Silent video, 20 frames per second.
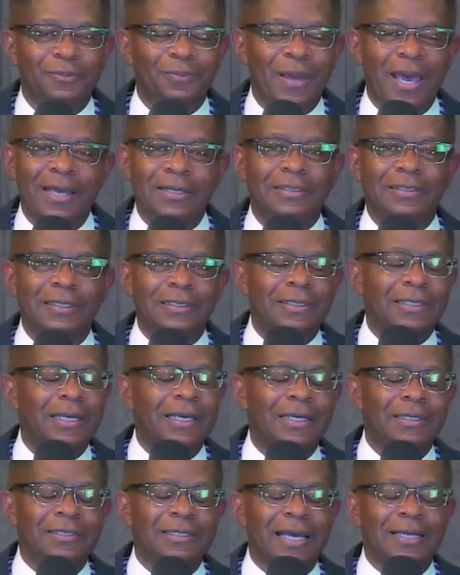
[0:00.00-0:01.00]
Pastor
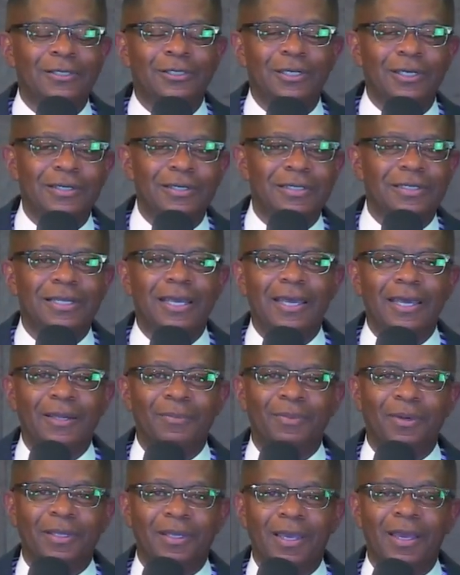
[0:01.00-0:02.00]
says I shouldn't say it,
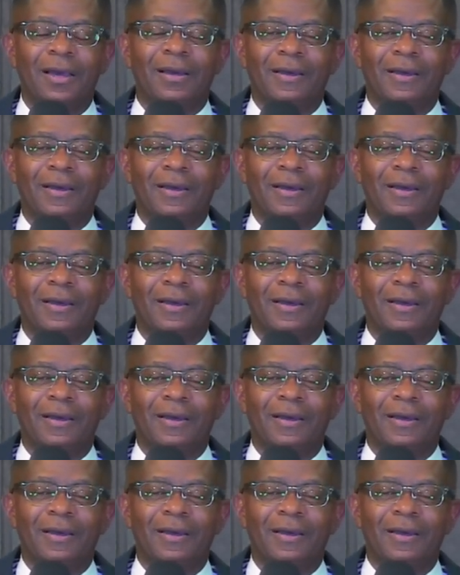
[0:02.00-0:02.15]
but yeah,